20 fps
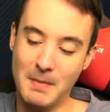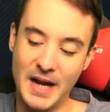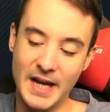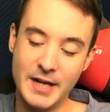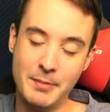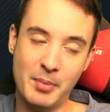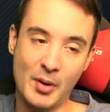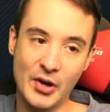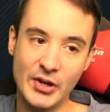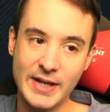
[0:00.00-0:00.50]

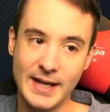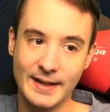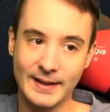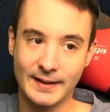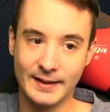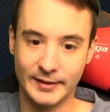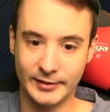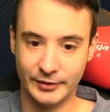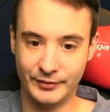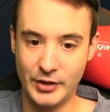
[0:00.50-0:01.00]
Matty boy,
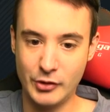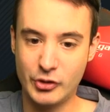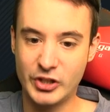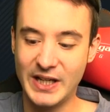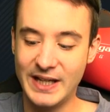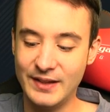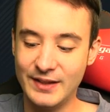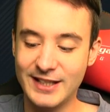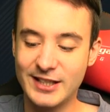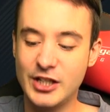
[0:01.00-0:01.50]
have you
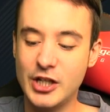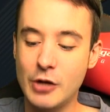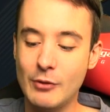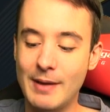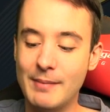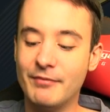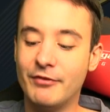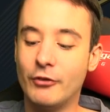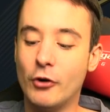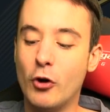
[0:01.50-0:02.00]
seen this
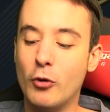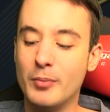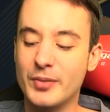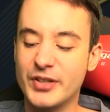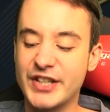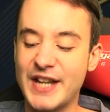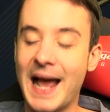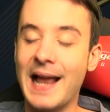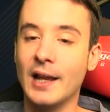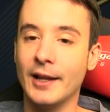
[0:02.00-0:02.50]
new
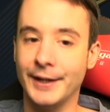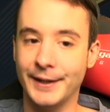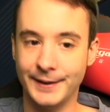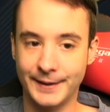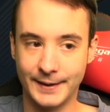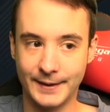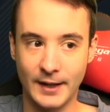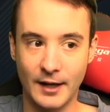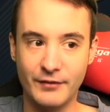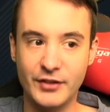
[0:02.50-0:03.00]
informed Salah?
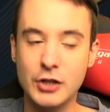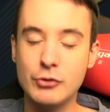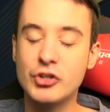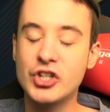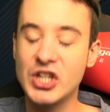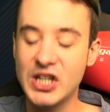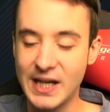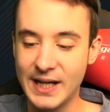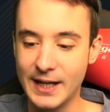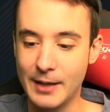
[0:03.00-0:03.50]
Have you
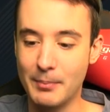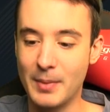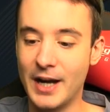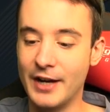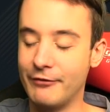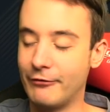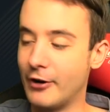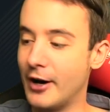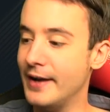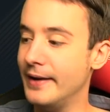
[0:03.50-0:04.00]
seen it,
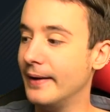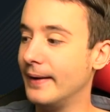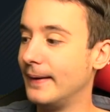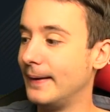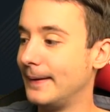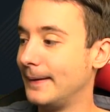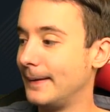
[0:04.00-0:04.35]
my friend?